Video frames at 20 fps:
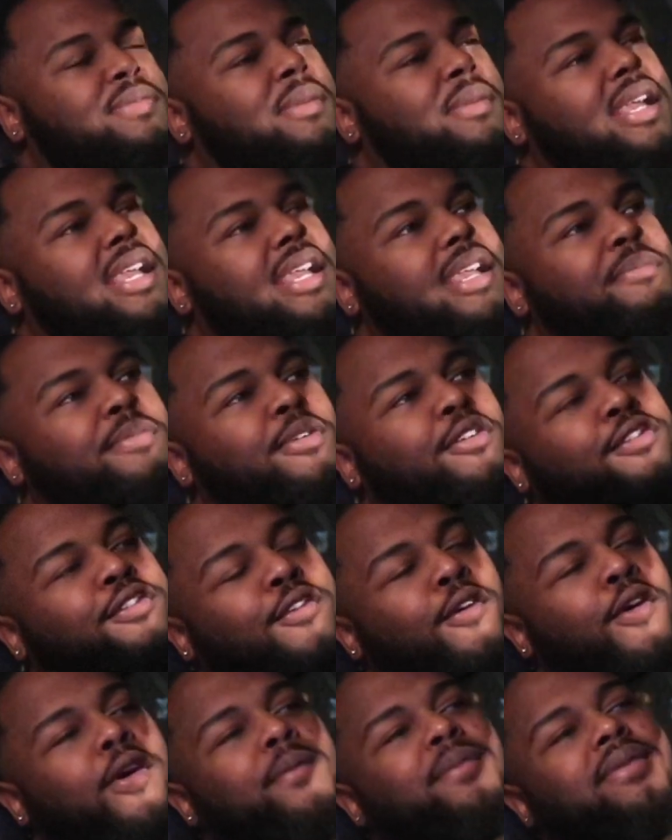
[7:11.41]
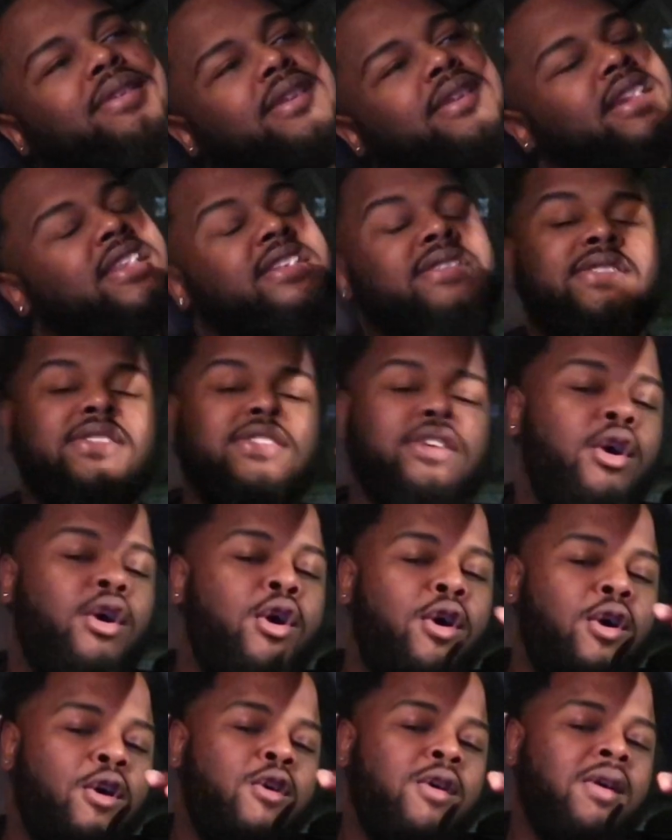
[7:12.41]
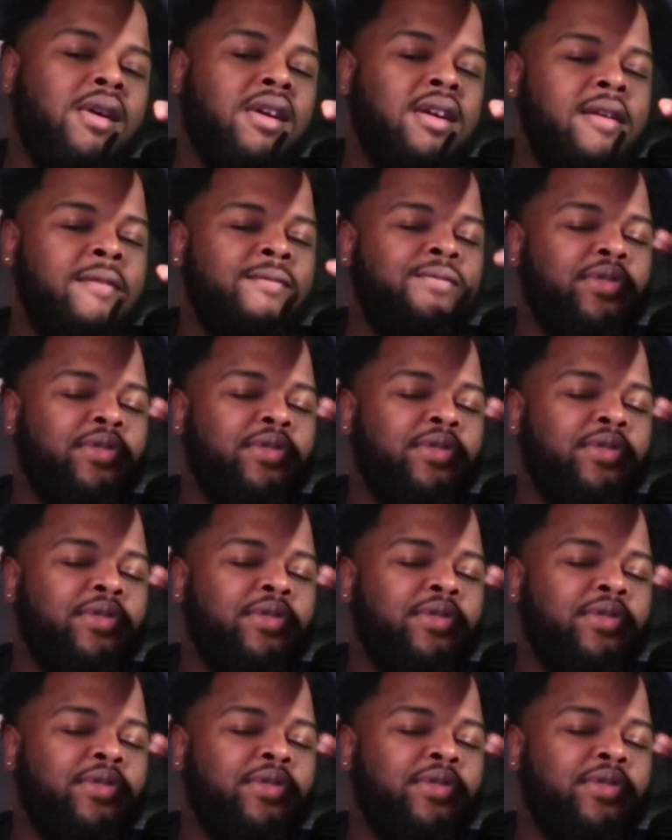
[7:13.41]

man, performing their song